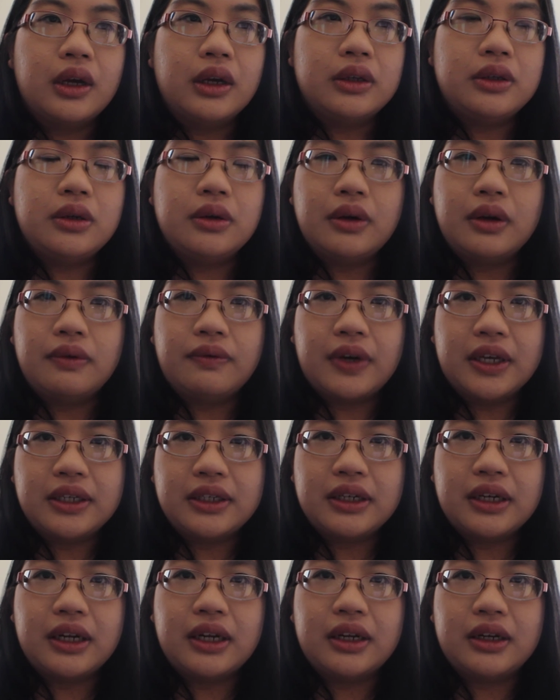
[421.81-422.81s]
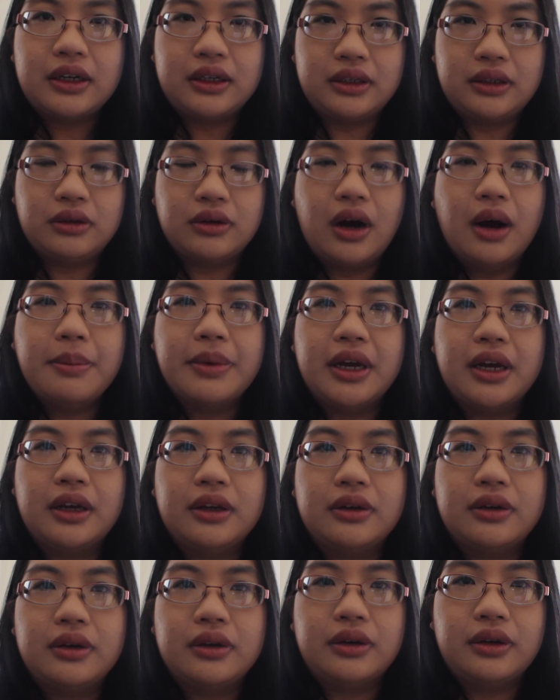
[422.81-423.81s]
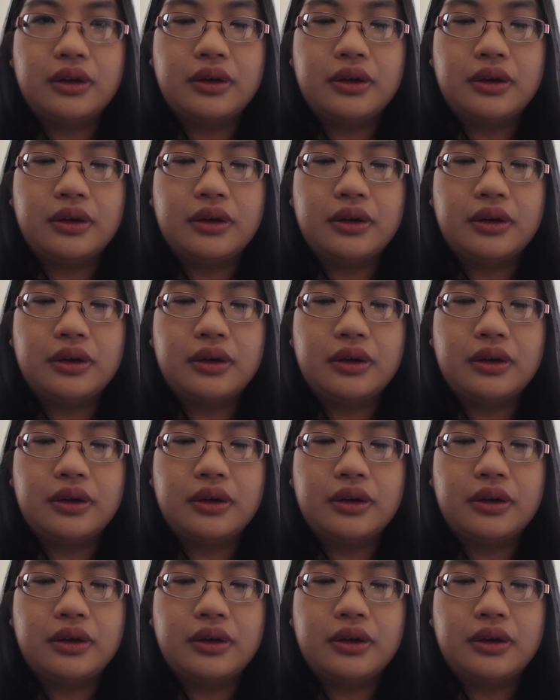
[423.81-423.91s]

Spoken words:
too invested in this drama, and